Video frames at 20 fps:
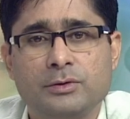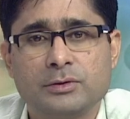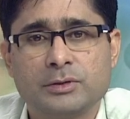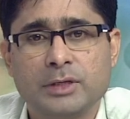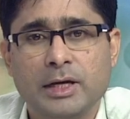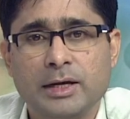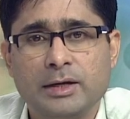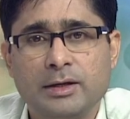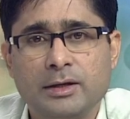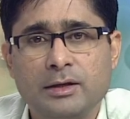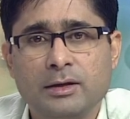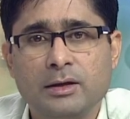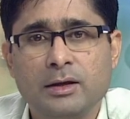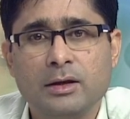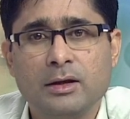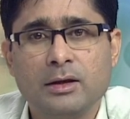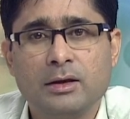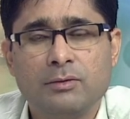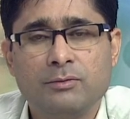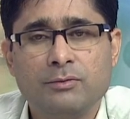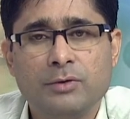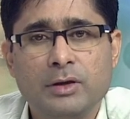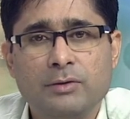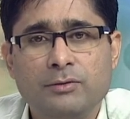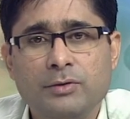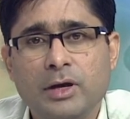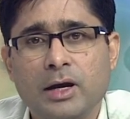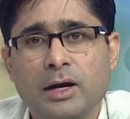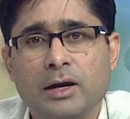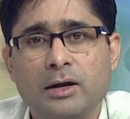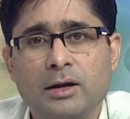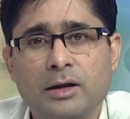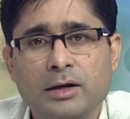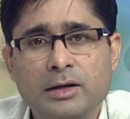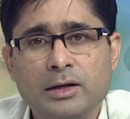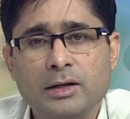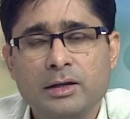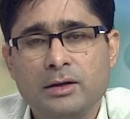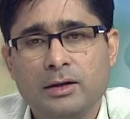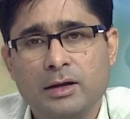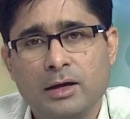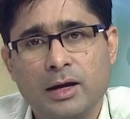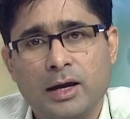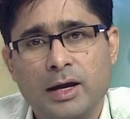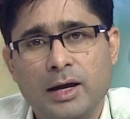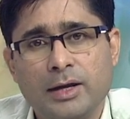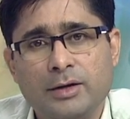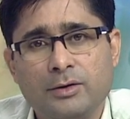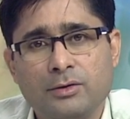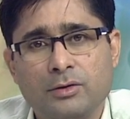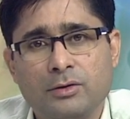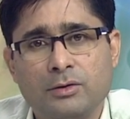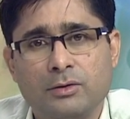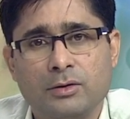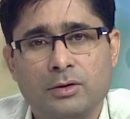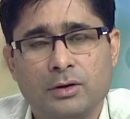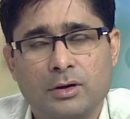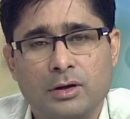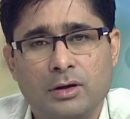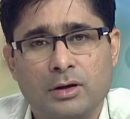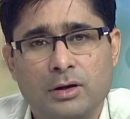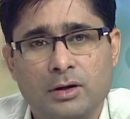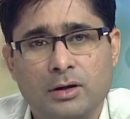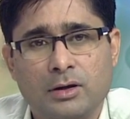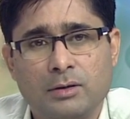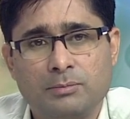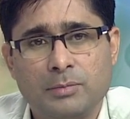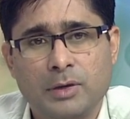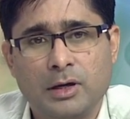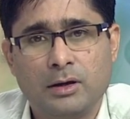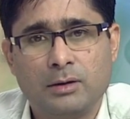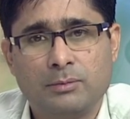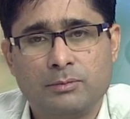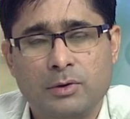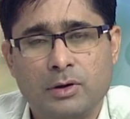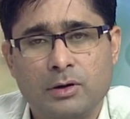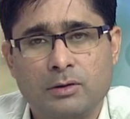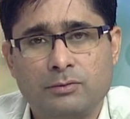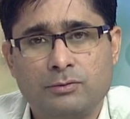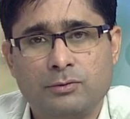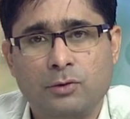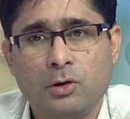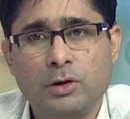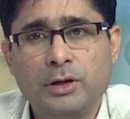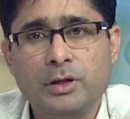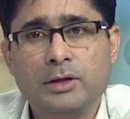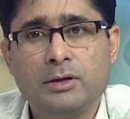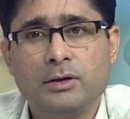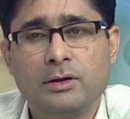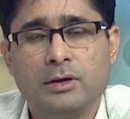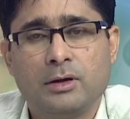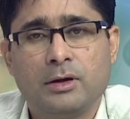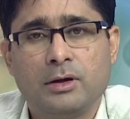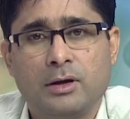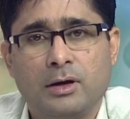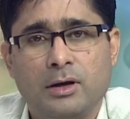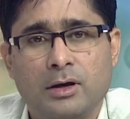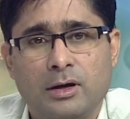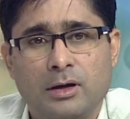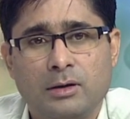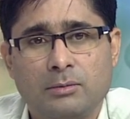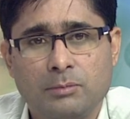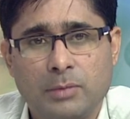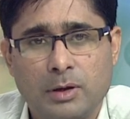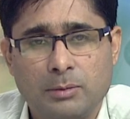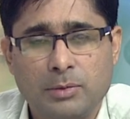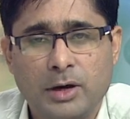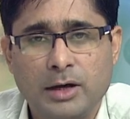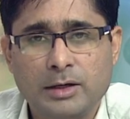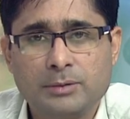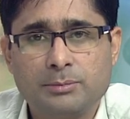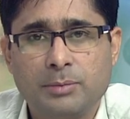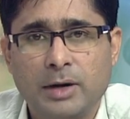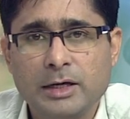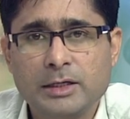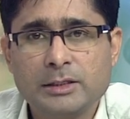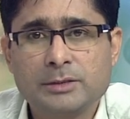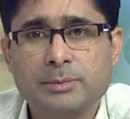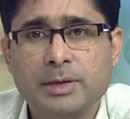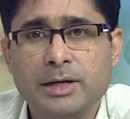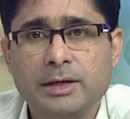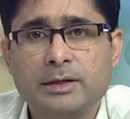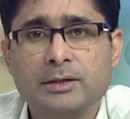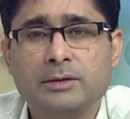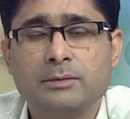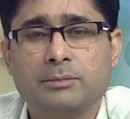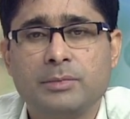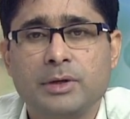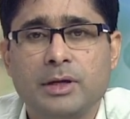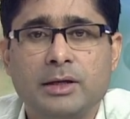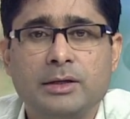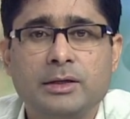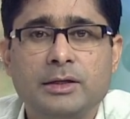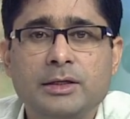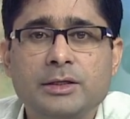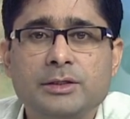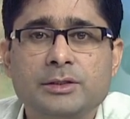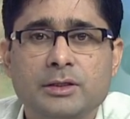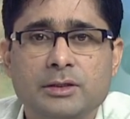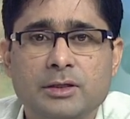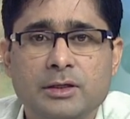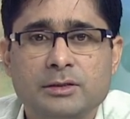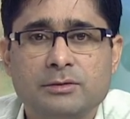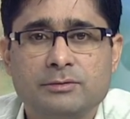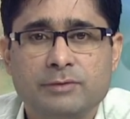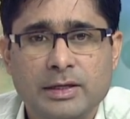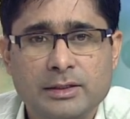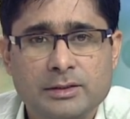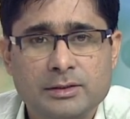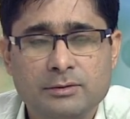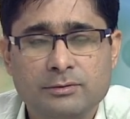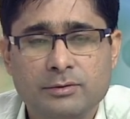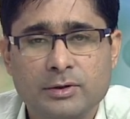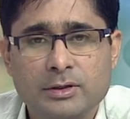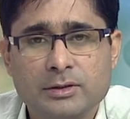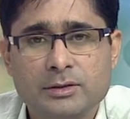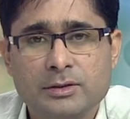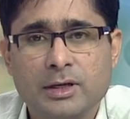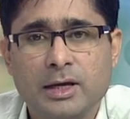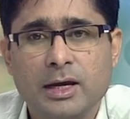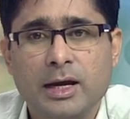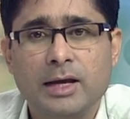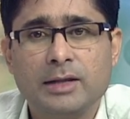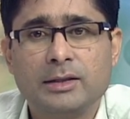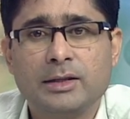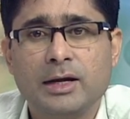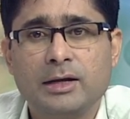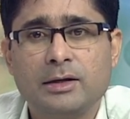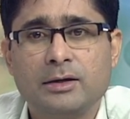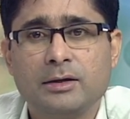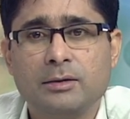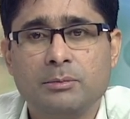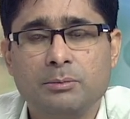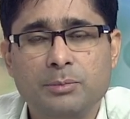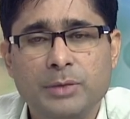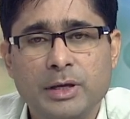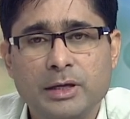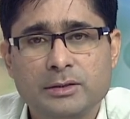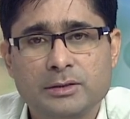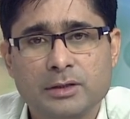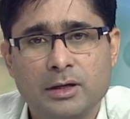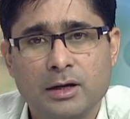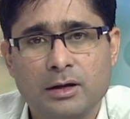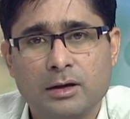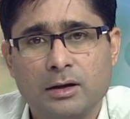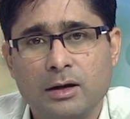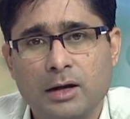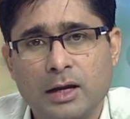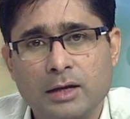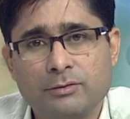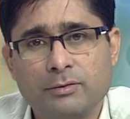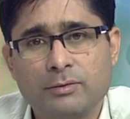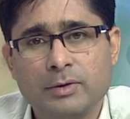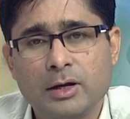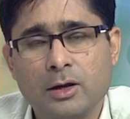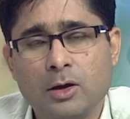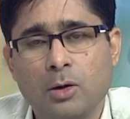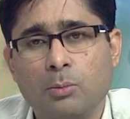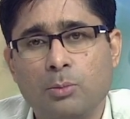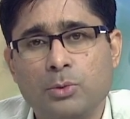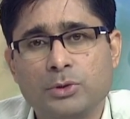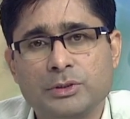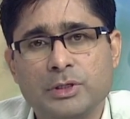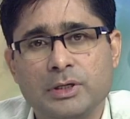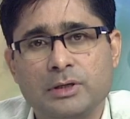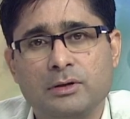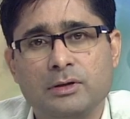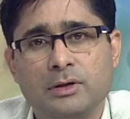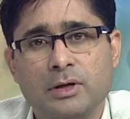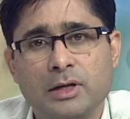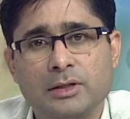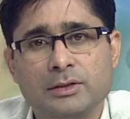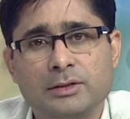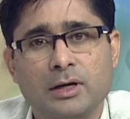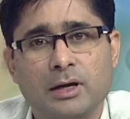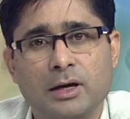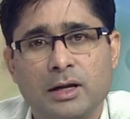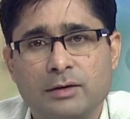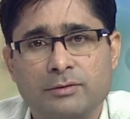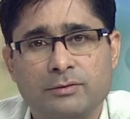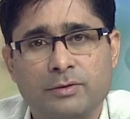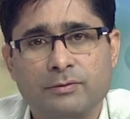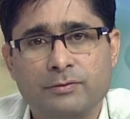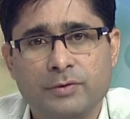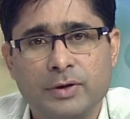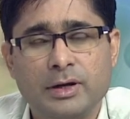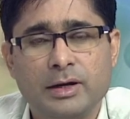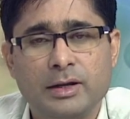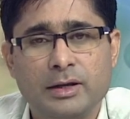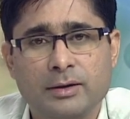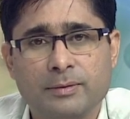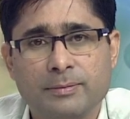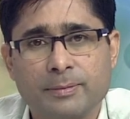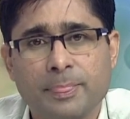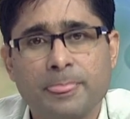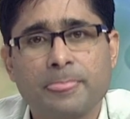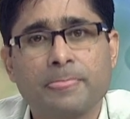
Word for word: society where we are learning and you know uh, uh, uh following uh, uh, part participating in each other's festivals and that makes our life a very composite cultural life of India.